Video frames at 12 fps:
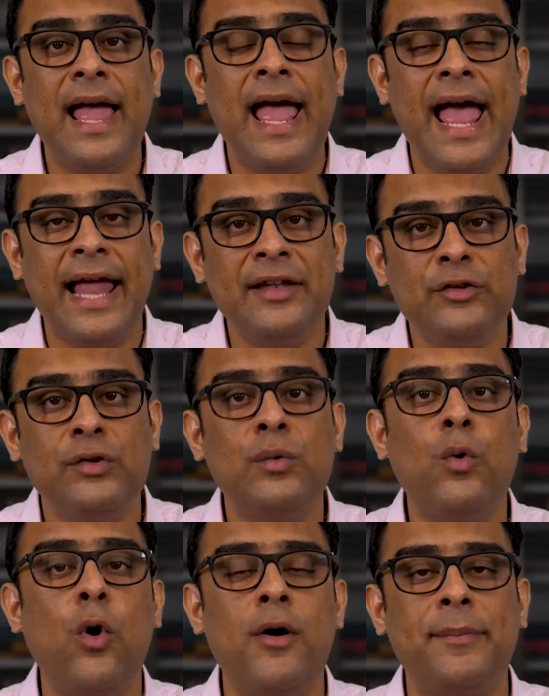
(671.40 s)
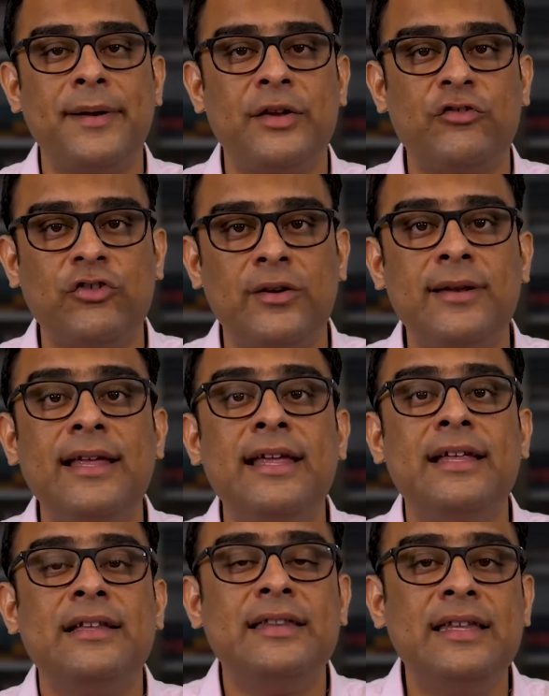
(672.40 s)
and through cooperation,
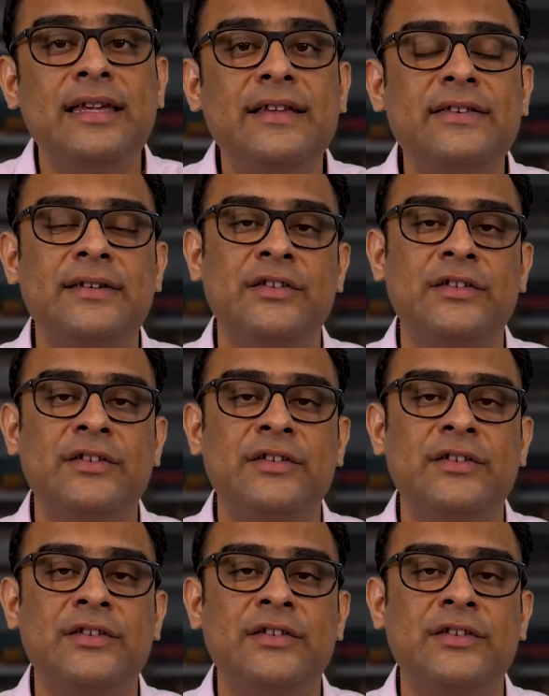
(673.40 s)
these